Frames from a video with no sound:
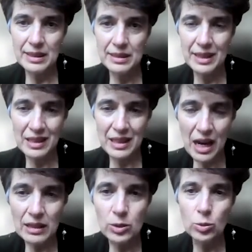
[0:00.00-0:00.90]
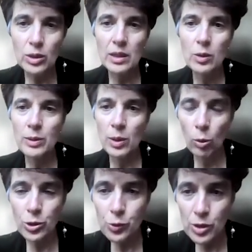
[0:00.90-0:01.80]
in the current work, we
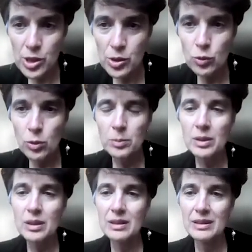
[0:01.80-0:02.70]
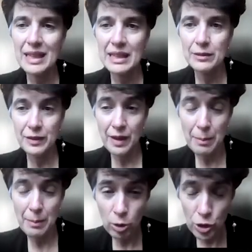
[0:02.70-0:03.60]
also assume that the
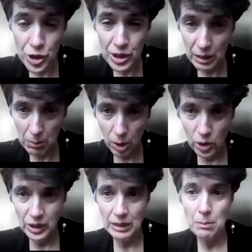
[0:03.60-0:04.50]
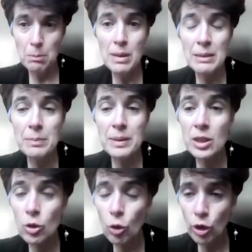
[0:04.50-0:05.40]
pharmacological model may be
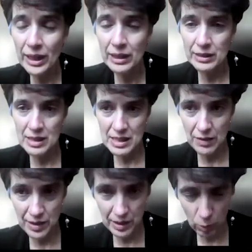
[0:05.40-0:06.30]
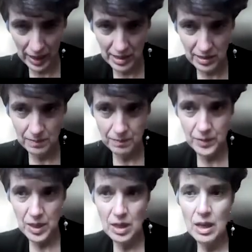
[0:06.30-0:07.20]
incorrect in several ways.
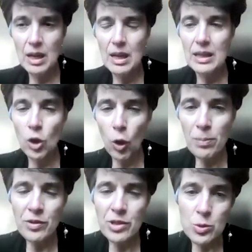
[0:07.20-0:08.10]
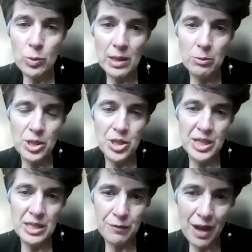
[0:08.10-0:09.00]
The obvious way in which
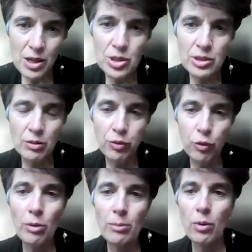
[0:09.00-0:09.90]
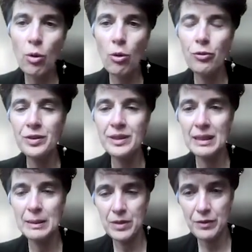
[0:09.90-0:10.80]
this functional form of
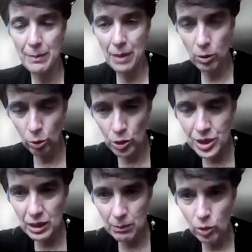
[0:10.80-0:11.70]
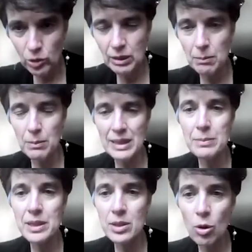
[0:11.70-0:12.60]
the pharmacological model may
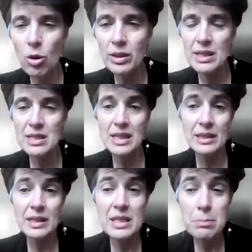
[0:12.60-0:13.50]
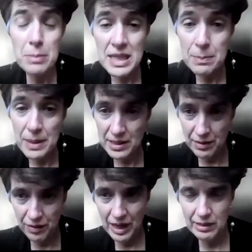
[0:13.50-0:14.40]
be wrong is that it's
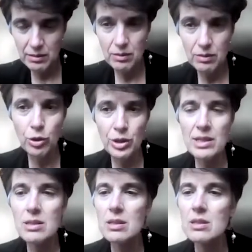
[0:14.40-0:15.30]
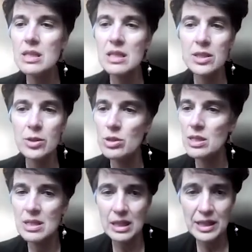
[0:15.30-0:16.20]
misspecified. For instance, it
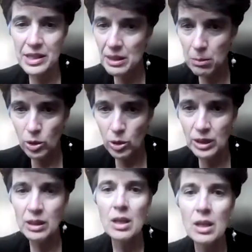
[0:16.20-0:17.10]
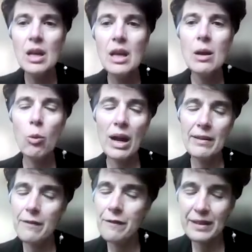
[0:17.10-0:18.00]
uses a linear model, while
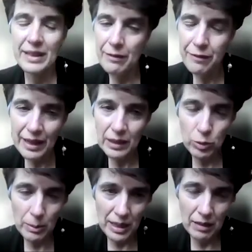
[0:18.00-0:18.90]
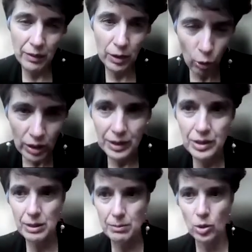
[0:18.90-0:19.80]
in effect, we may have a
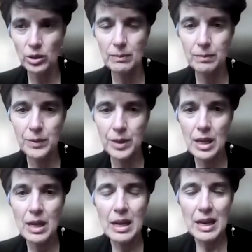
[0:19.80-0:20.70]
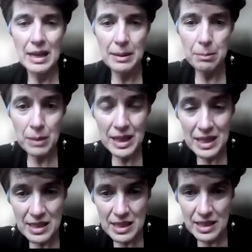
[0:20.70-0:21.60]
nonlinear model. And many
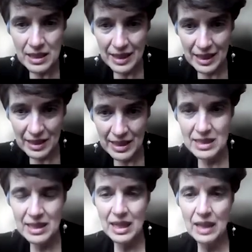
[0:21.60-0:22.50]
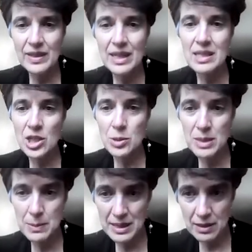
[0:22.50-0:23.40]
existing techniques can address such
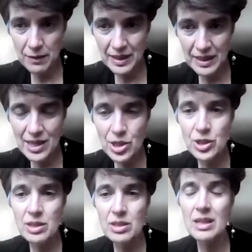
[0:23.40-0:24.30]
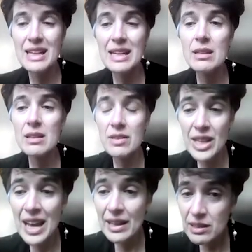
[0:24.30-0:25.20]
misspecification, and
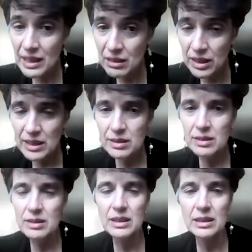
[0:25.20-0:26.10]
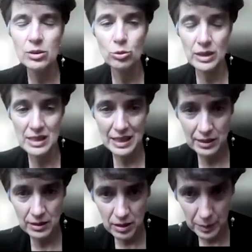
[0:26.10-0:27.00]
they are integrated into this
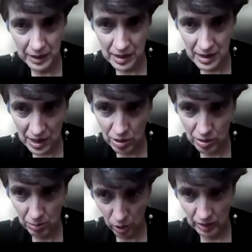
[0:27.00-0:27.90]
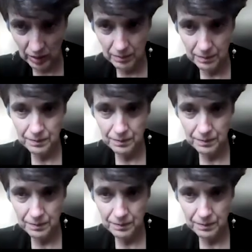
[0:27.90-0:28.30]
latent hybridization model.